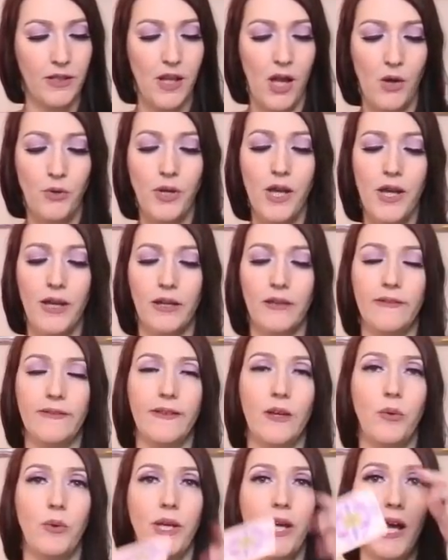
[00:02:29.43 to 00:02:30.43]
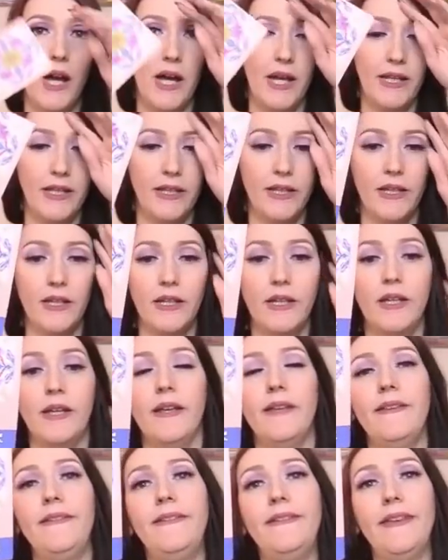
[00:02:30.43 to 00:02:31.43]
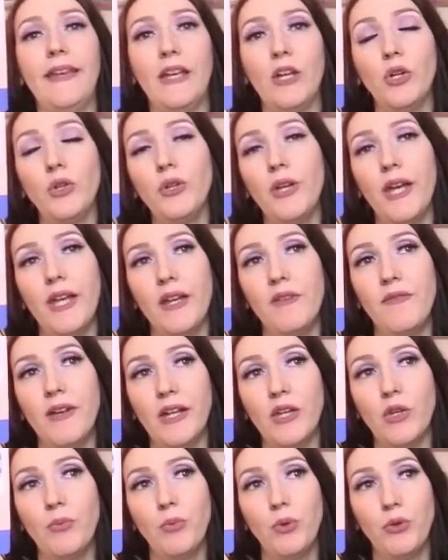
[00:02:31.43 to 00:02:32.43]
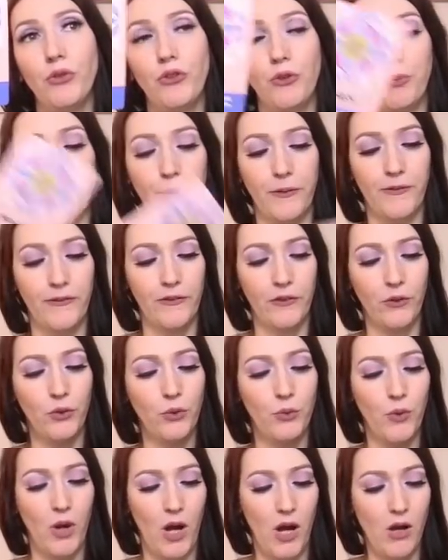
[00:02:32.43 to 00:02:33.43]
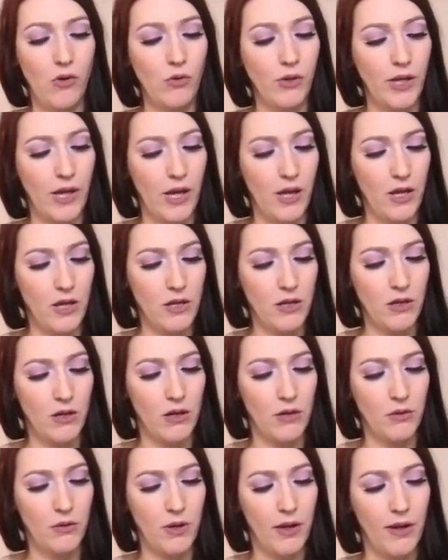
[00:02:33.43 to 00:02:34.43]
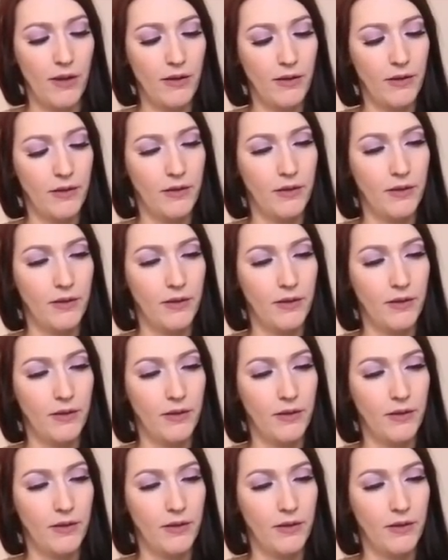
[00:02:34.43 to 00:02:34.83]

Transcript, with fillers: Okay, so we got single and available to pursue. Okay, okay.